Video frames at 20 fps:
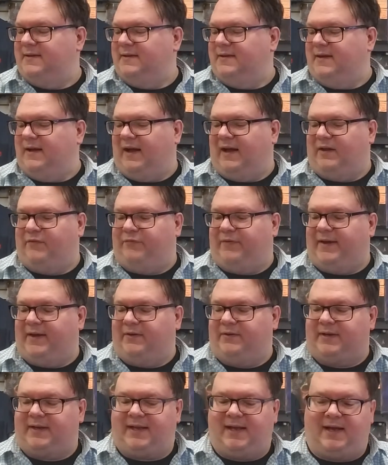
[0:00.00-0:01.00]
I
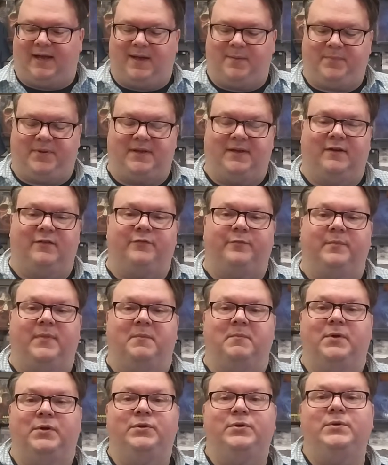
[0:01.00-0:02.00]
found a copy of
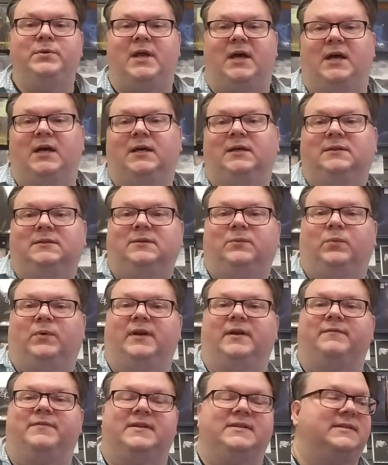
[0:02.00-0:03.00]
Mamouna, one
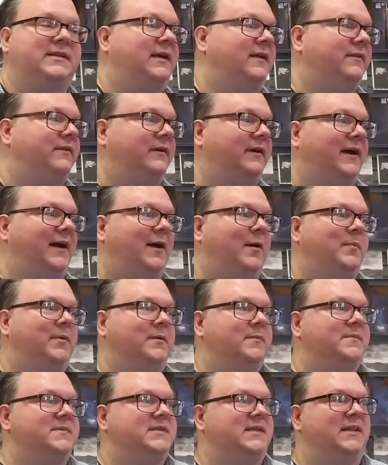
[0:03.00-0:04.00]
of his other
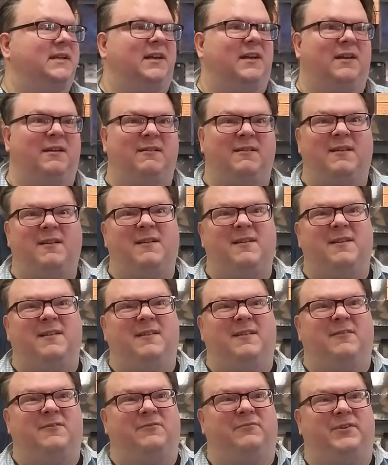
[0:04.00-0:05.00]
albums, in a
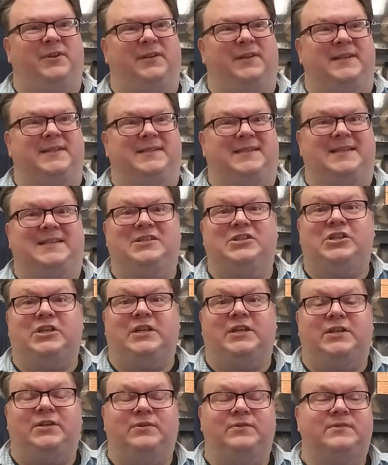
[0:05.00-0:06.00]
really dingy
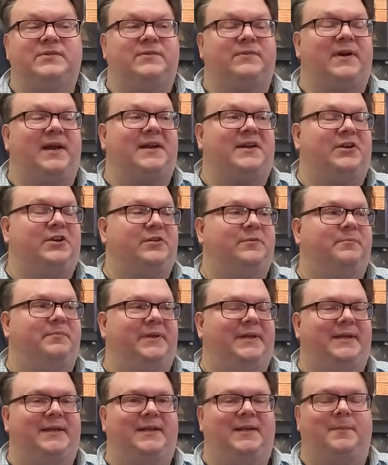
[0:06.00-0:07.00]
used record
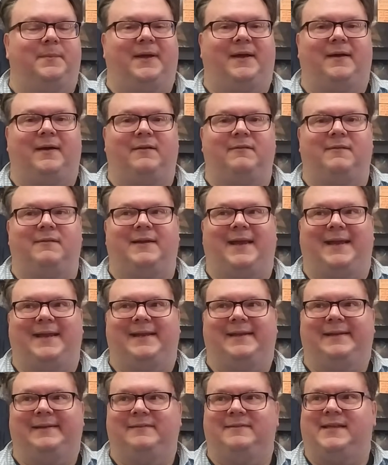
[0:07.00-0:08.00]
bin about
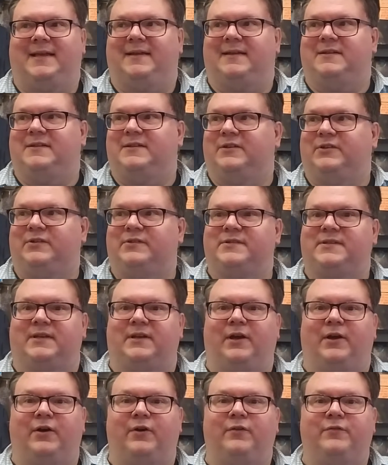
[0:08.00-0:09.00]
eight, ten years
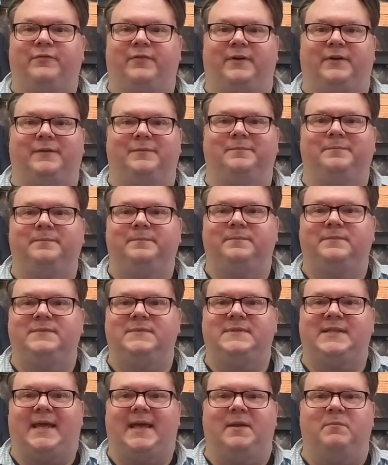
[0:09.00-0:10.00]
ago for
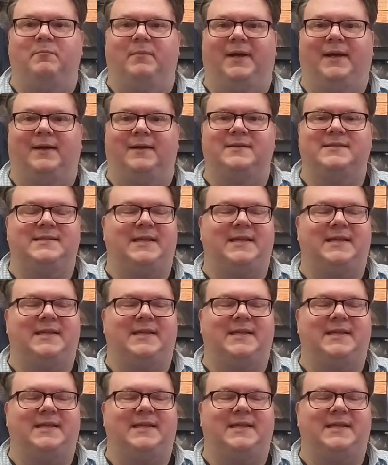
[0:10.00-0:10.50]
ten bucks.